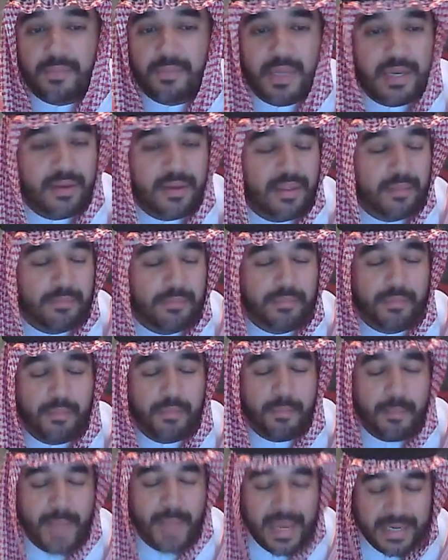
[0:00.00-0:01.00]
in the
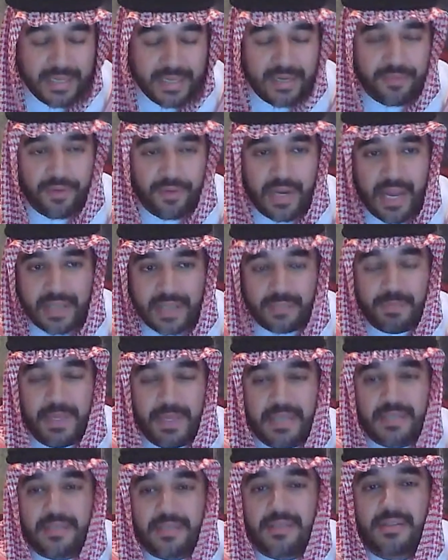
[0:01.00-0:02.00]
many different
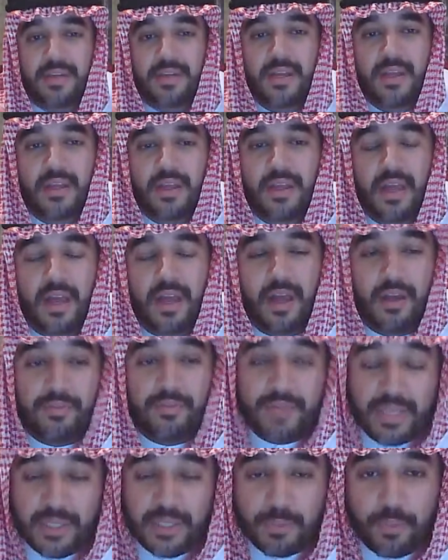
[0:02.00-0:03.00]
aspects
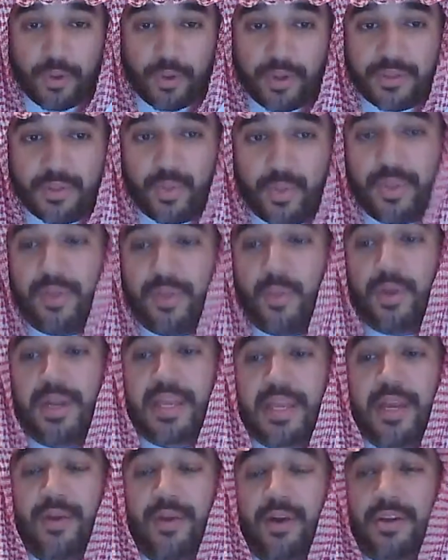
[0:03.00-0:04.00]
of eSports, whether they
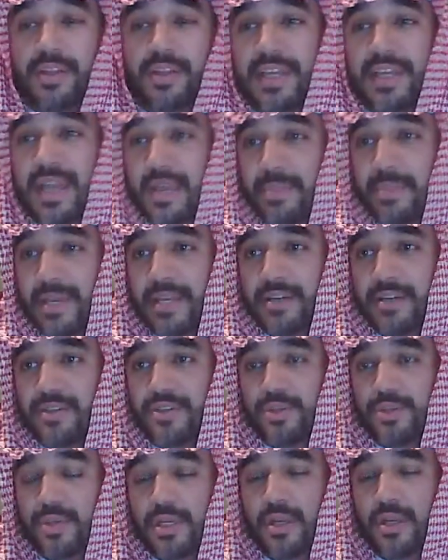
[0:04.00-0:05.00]
want to carry on in the gaming
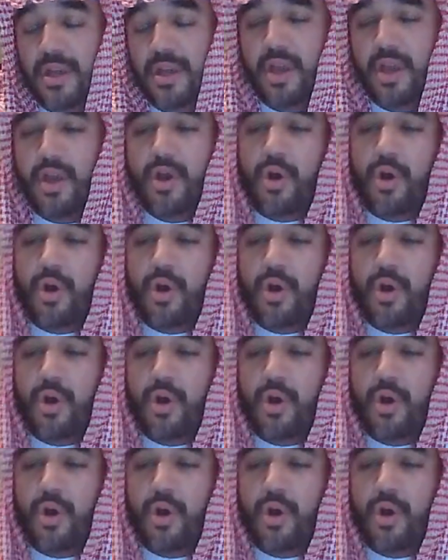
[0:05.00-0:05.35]
industry,